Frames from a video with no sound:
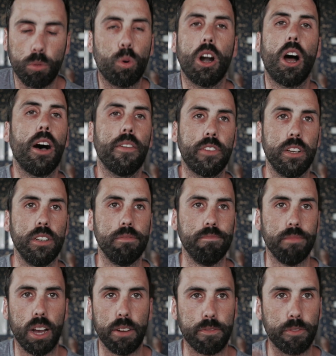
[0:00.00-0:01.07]
We're
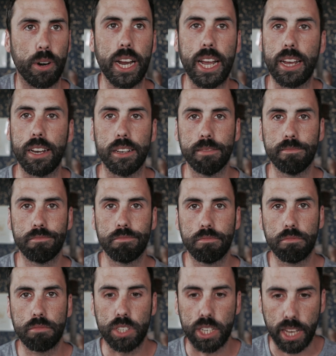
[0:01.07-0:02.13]
often afraid
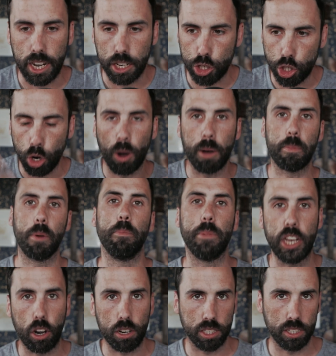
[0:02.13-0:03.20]
to kind of show up and
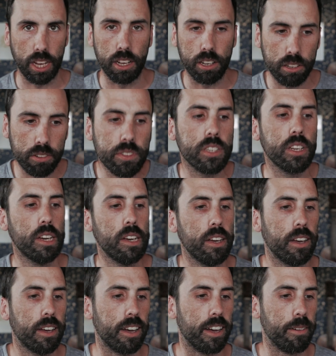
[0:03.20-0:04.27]
be ourselves.
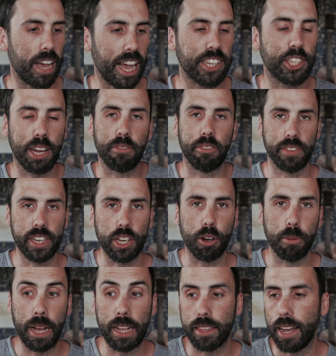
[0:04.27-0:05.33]
I actually have a
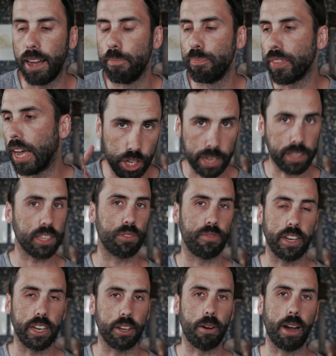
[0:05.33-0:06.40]
video about that. Check this
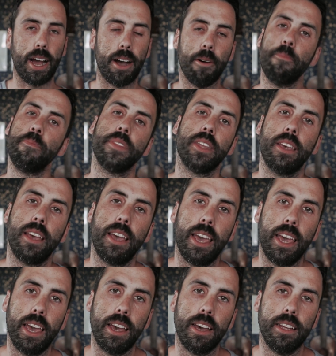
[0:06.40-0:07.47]
video out
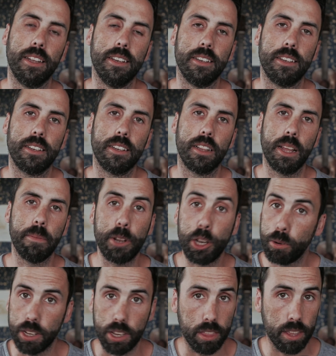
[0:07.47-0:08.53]
and let me
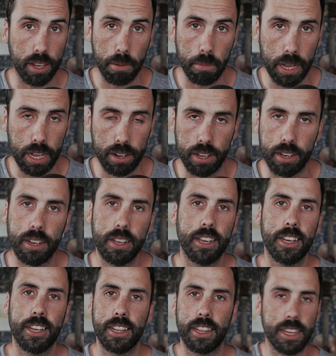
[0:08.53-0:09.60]
know what you think about it.
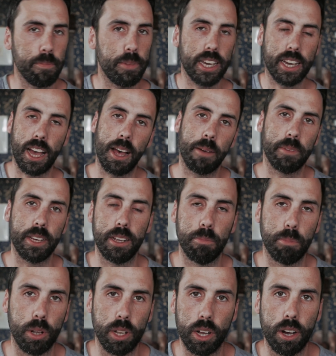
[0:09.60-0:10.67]
Leave me a
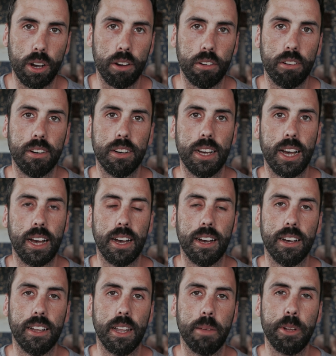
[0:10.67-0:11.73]
comment below.
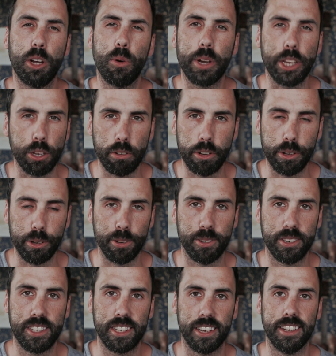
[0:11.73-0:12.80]
Let me know what you
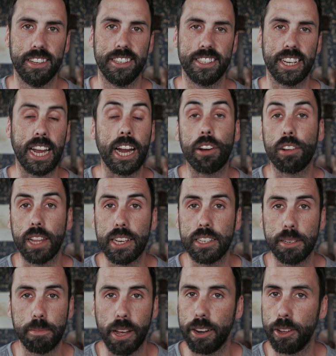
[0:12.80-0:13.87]
do to care
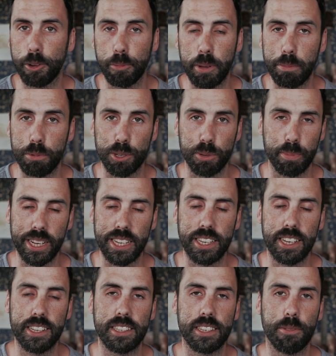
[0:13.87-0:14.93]
less about other people's
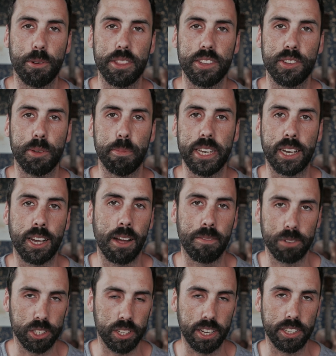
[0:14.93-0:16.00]
opinions. I want this to be a
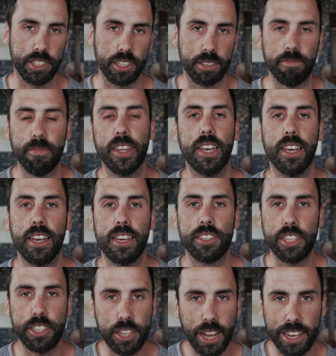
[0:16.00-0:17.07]
conversation.
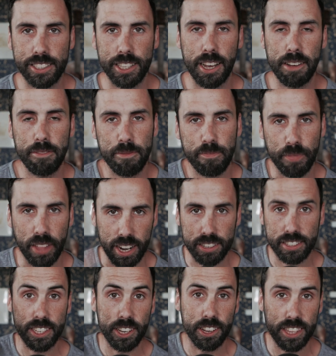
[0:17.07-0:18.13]
Sending you guys love, and
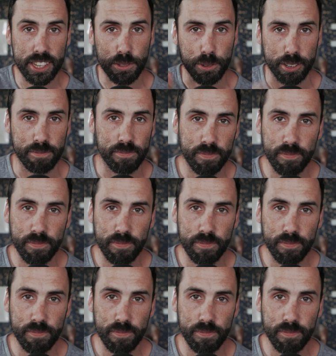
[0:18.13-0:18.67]
I'll see you on this one.